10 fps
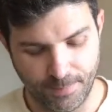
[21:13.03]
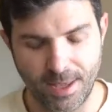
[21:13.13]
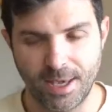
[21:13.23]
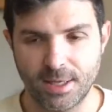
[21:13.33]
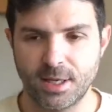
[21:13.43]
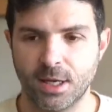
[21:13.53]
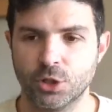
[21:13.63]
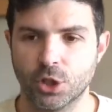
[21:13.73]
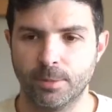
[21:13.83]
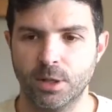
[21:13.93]
His
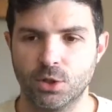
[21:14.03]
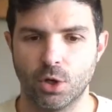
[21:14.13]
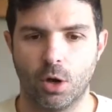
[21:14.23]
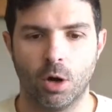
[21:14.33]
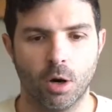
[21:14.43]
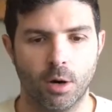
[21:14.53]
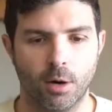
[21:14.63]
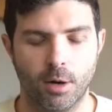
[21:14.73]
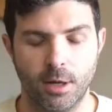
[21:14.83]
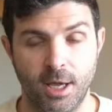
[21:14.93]
instruments
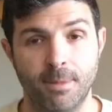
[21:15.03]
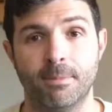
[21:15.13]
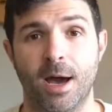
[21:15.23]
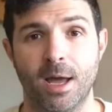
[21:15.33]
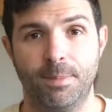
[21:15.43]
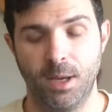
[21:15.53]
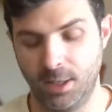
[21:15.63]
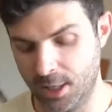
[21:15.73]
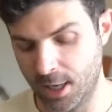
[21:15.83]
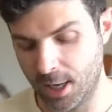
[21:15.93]
are, in my
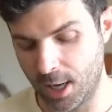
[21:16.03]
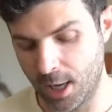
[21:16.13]
opinion,